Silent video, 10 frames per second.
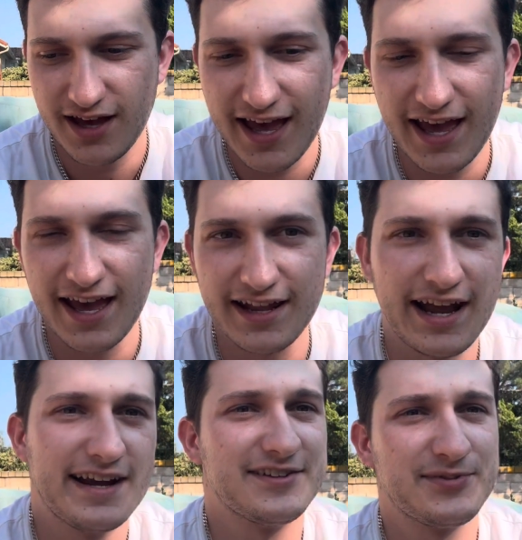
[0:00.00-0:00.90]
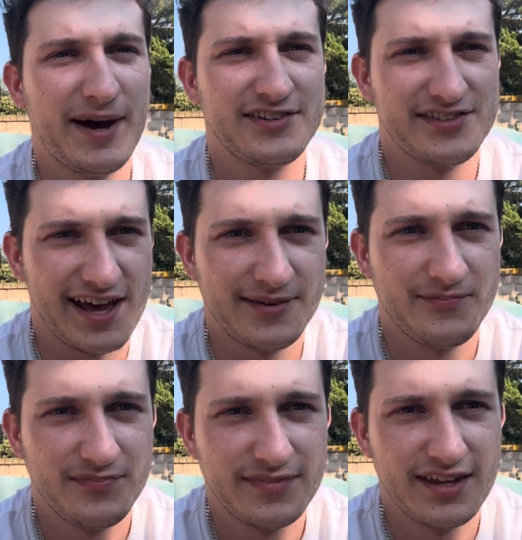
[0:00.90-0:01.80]
And I despise that.
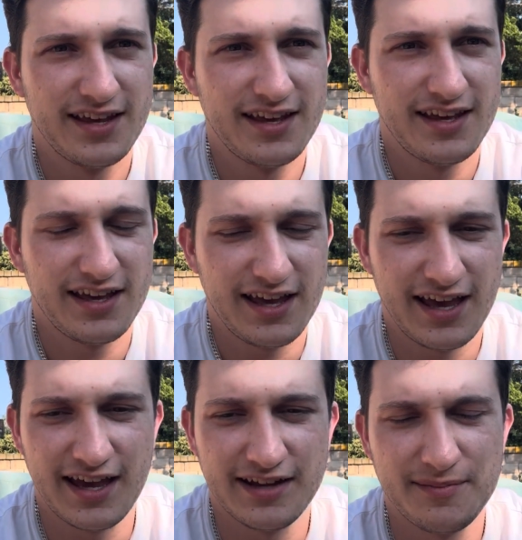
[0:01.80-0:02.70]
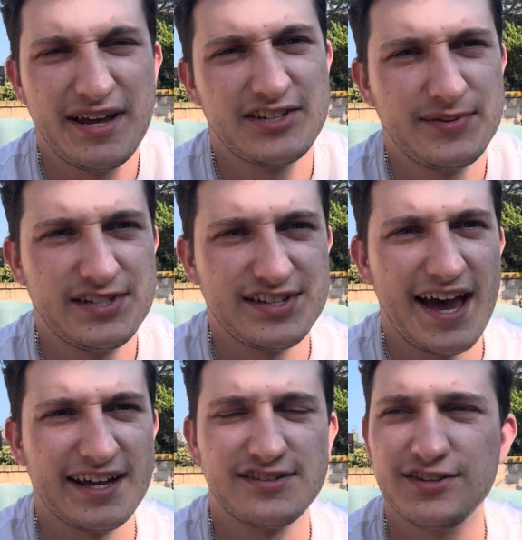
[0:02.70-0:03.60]
And it makes me
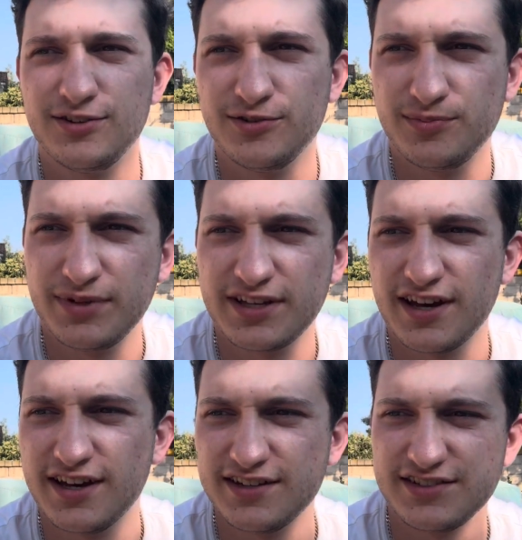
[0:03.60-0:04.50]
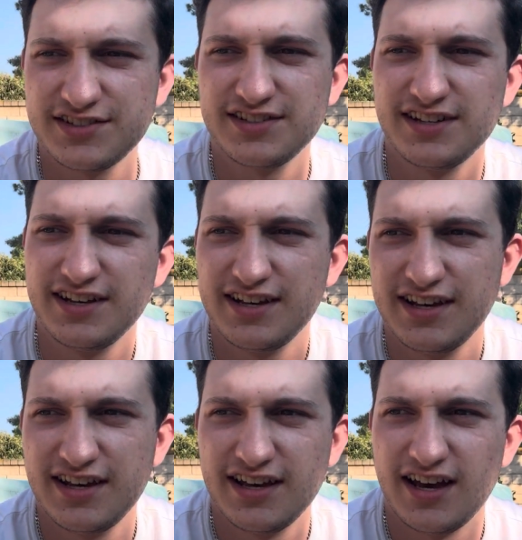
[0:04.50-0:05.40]
sad too, because
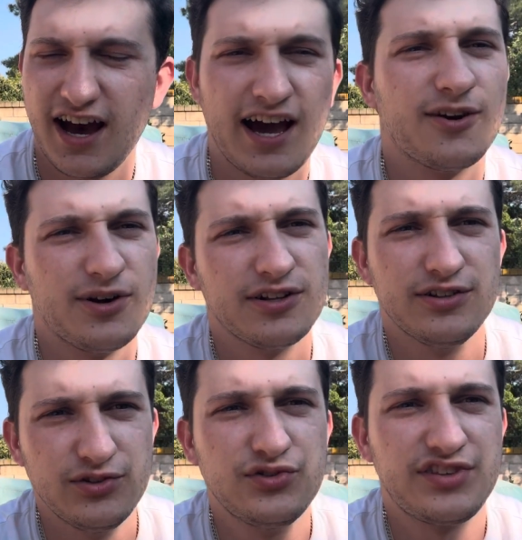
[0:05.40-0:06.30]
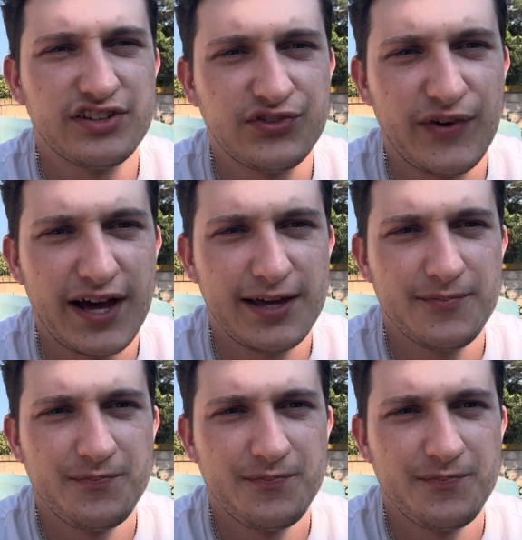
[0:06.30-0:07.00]
I don't want to lose this fight,